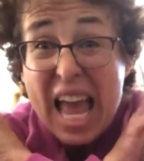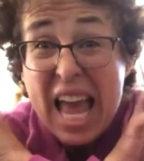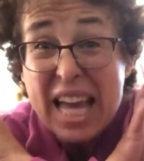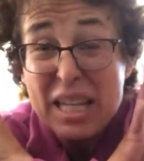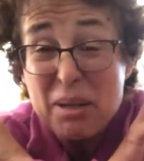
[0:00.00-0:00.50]

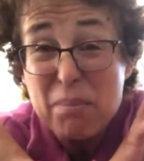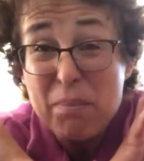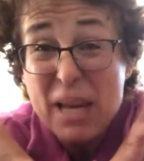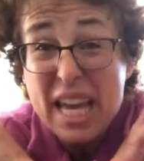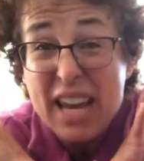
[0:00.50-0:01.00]
And a
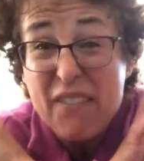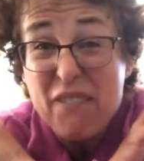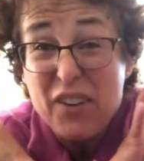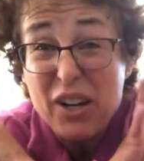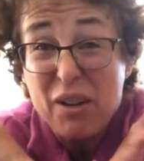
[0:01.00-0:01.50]
big
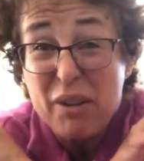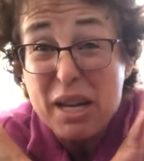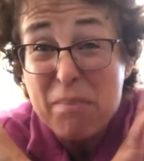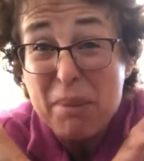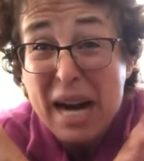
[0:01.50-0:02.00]

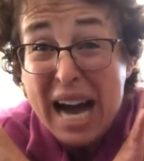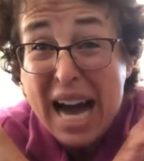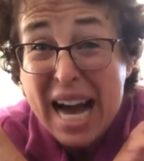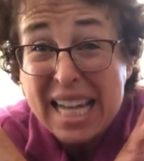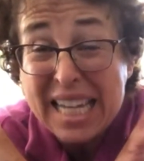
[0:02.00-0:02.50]
furry
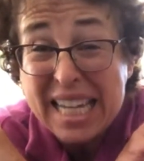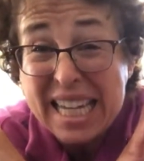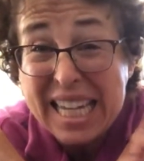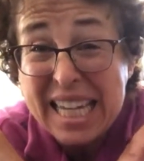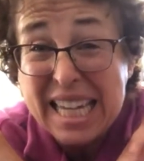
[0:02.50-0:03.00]
body.
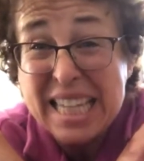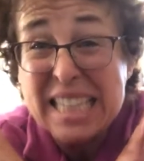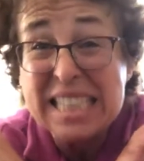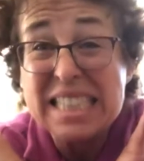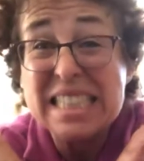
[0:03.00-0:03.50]
Let's take
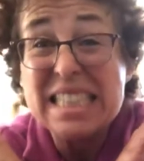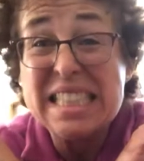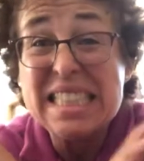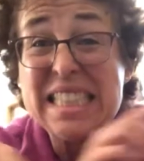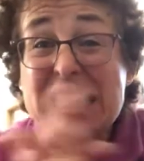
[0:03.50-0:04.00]
a
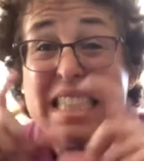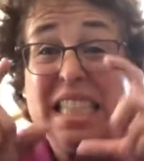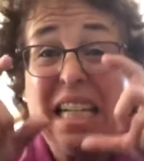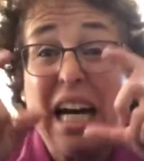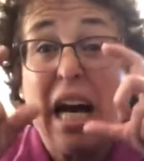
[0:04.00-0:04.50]

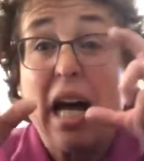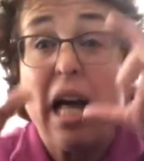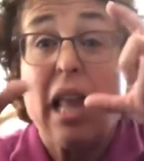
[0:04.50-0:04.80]
picture.